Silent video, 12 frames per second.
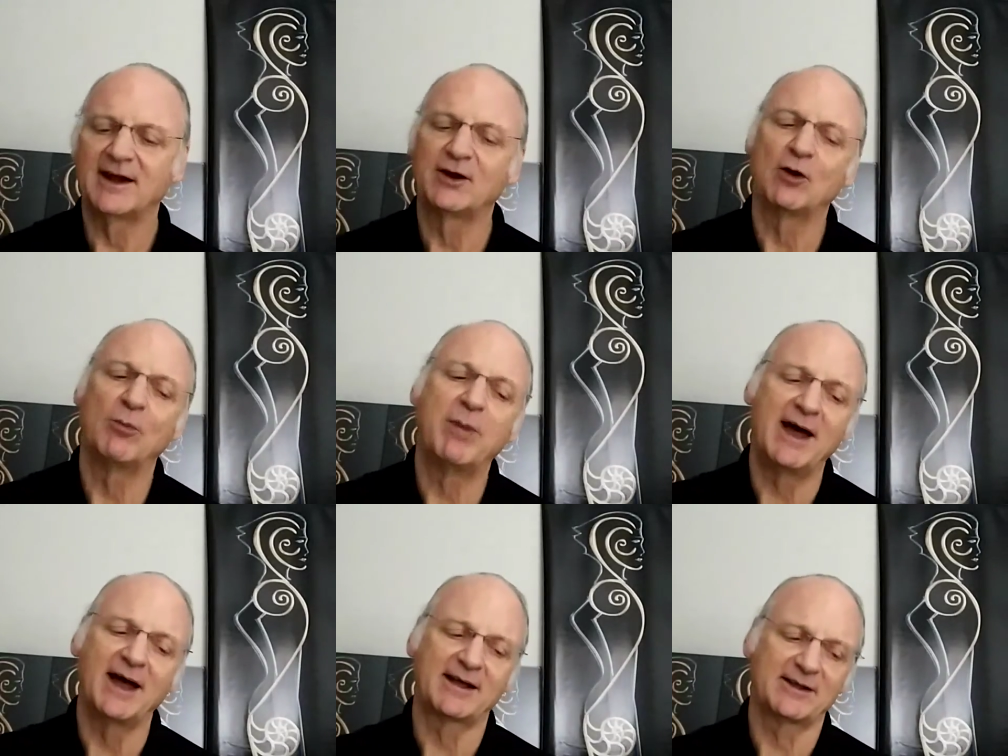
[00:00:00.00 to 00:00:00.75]
I'd go
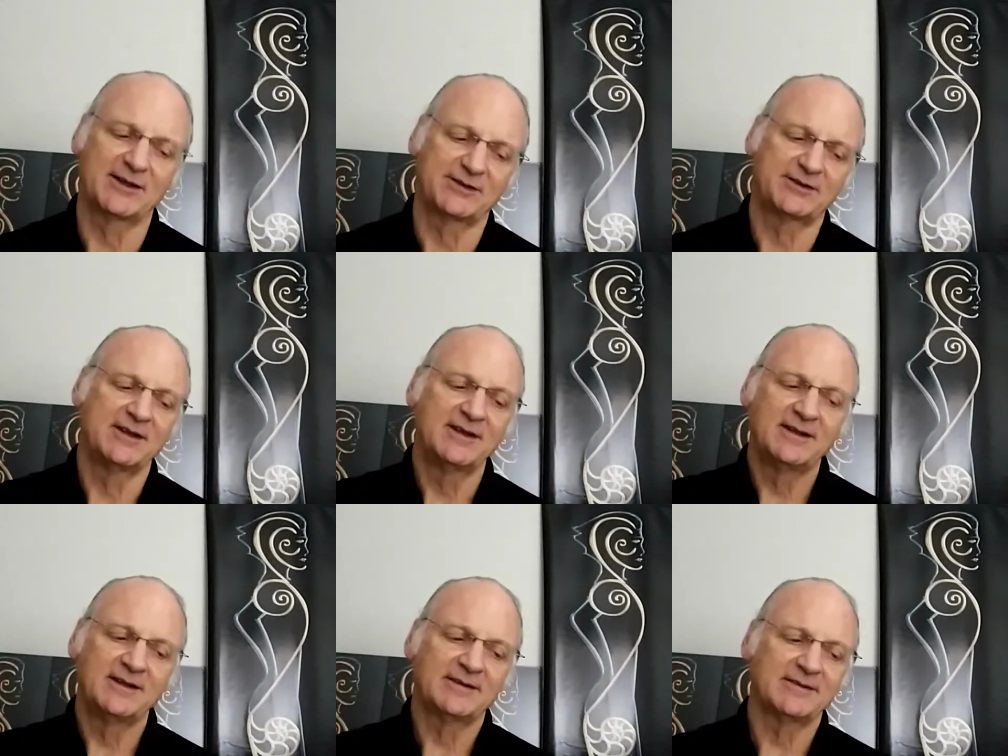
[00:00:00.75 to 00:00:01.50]
back as
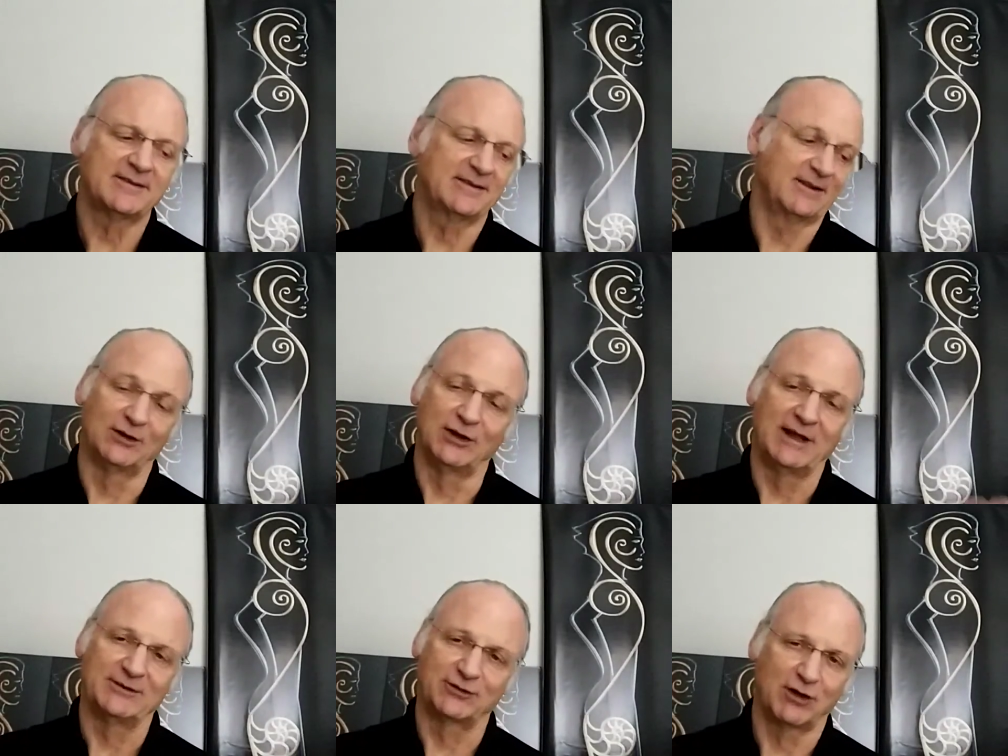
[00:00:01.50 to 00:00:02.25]

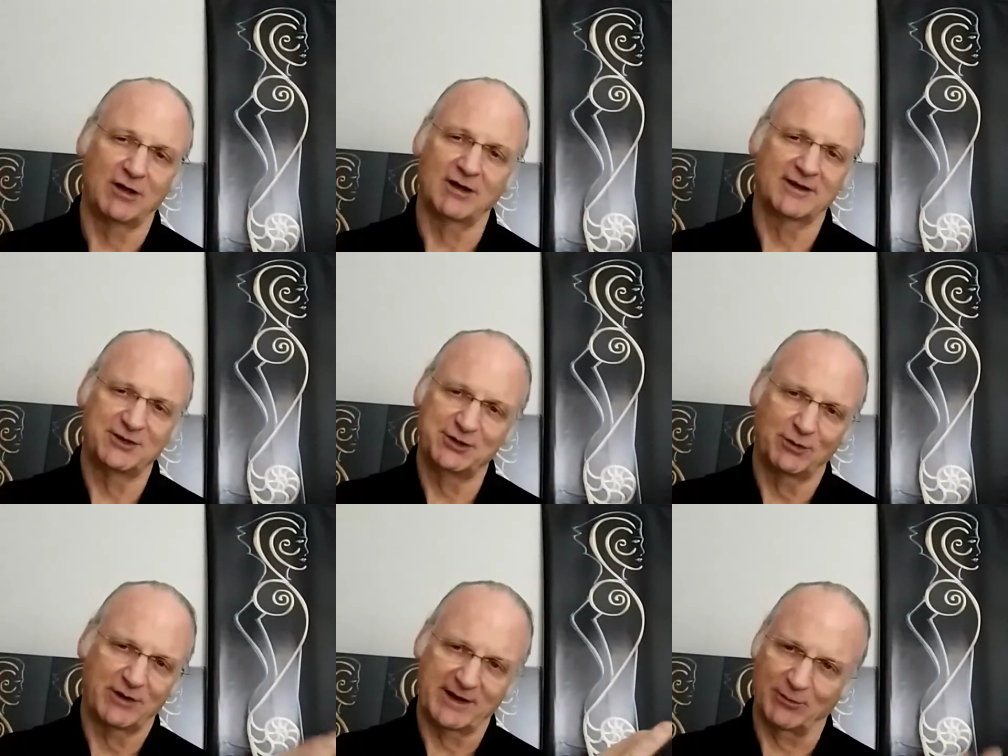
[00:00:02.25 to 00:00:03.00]
long as
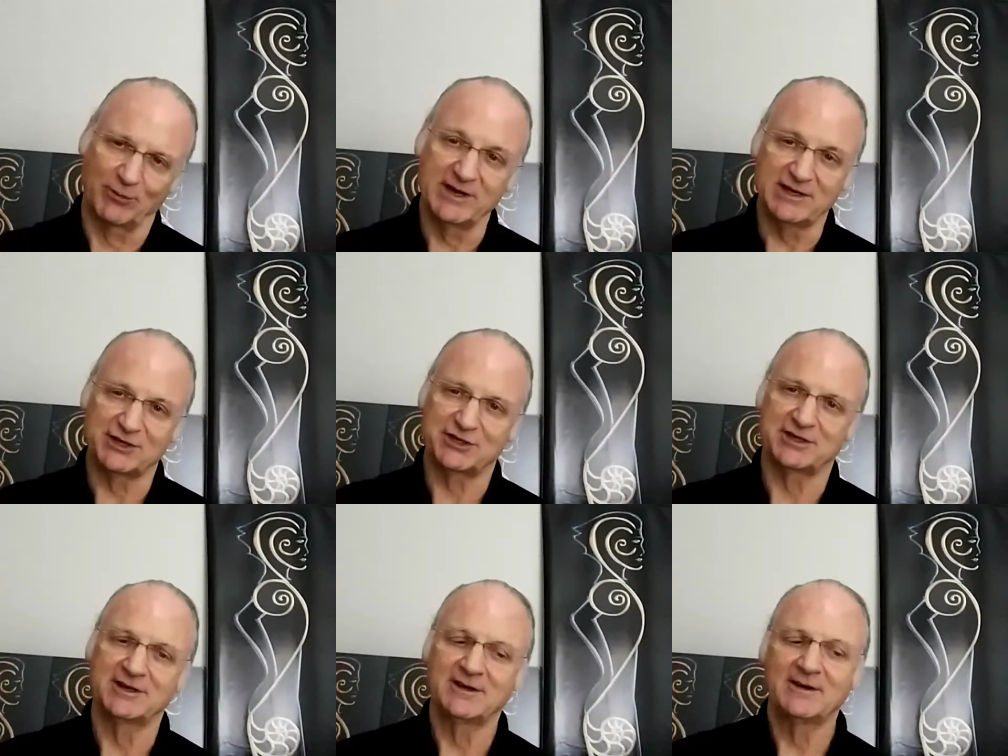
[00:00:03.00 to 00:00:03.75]
you can
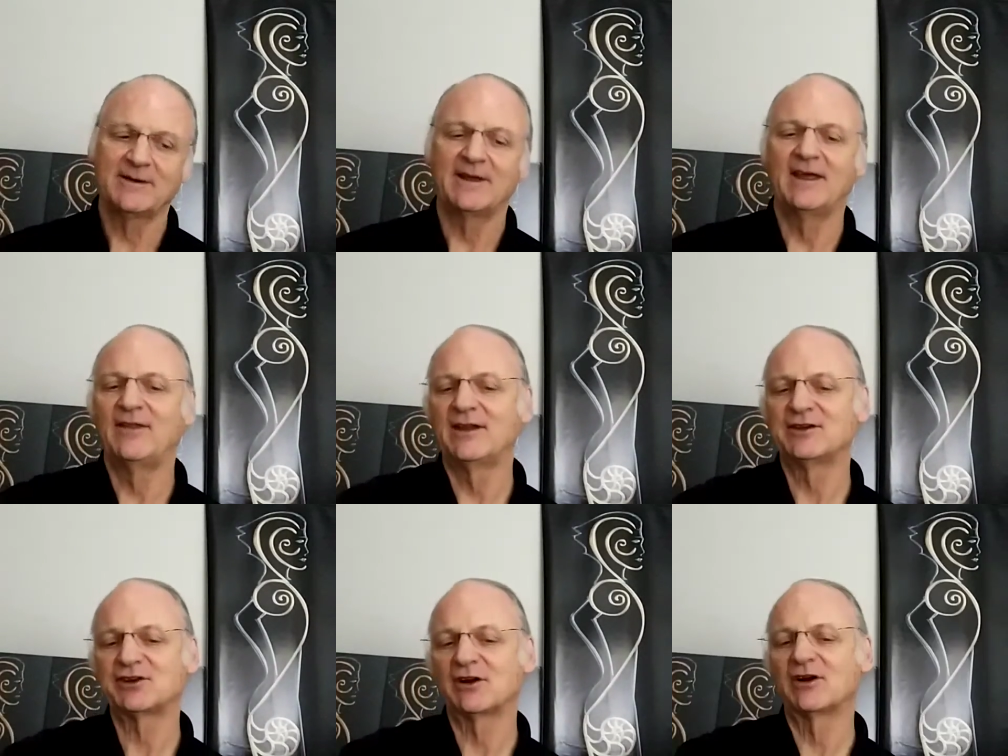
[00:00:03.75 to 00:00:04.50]
reach, and
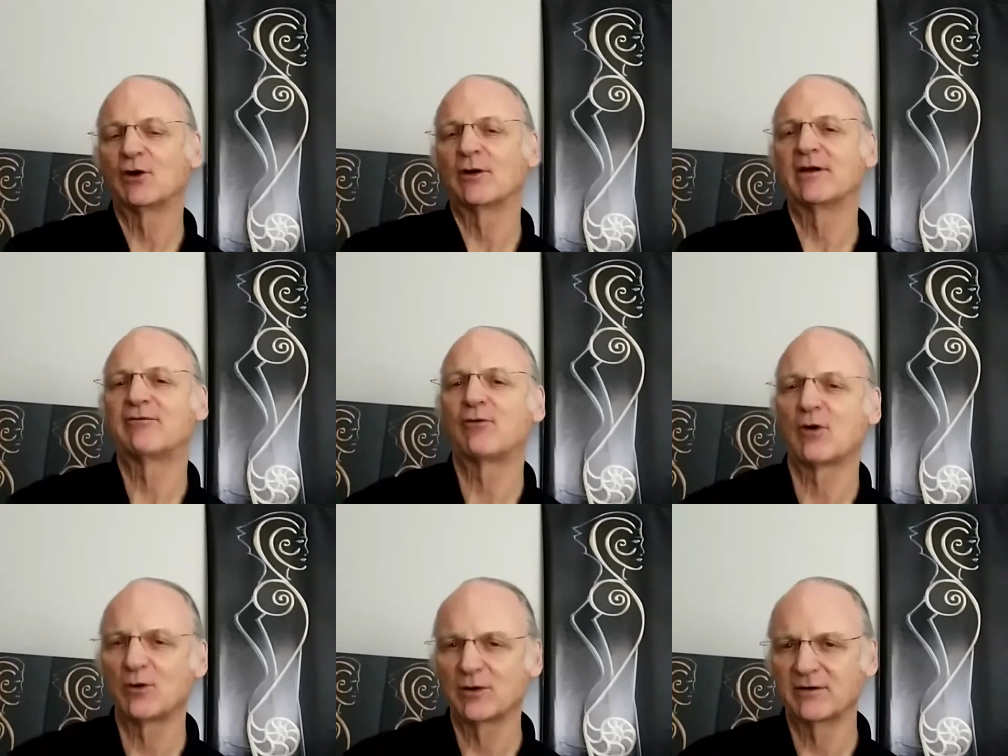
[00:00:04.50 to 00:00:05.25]
then start going
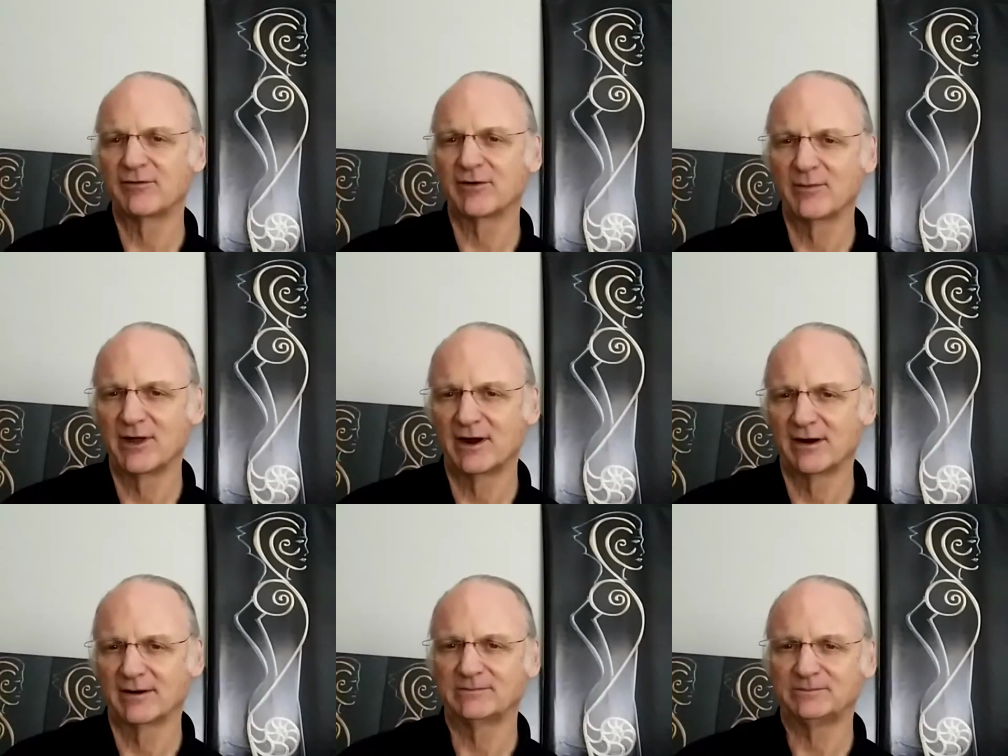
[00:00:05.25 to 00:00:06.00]
forward from
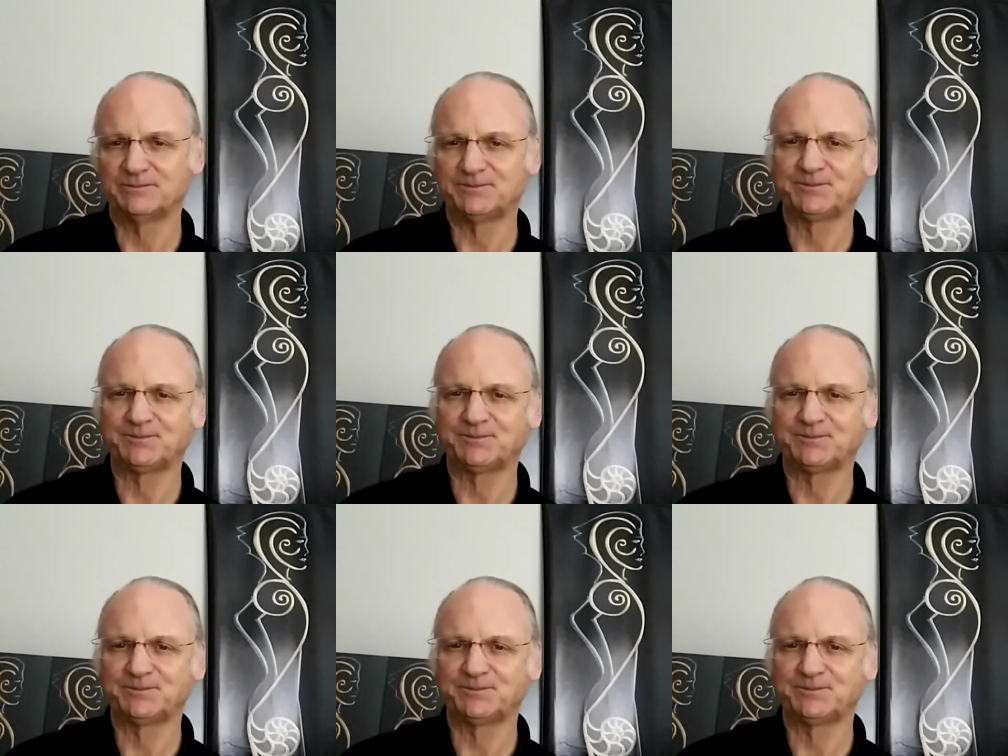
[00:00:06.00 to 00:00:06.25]
there.